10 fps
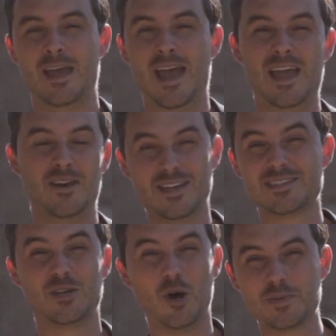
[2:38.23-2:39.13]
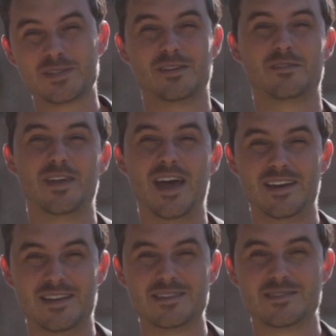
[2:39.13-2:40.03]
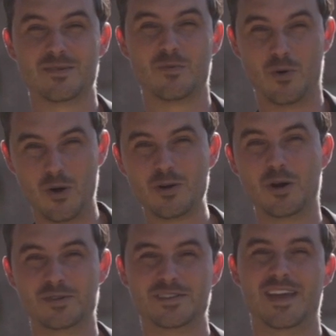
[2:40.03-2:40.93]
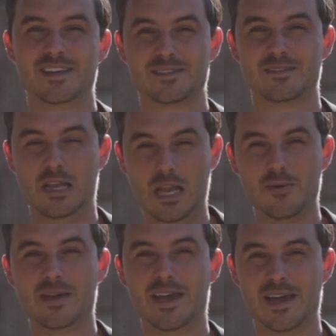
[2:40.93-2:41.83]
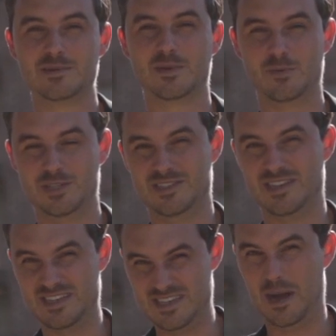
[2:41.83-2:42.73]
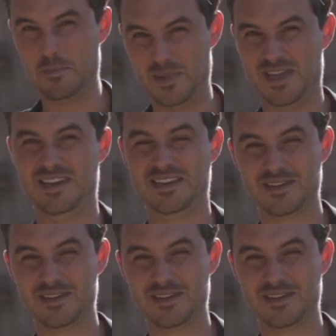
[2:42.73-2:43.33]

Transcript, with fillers: And I guess the opposite of that is wrong context, low engagement, which is a dumb meeting,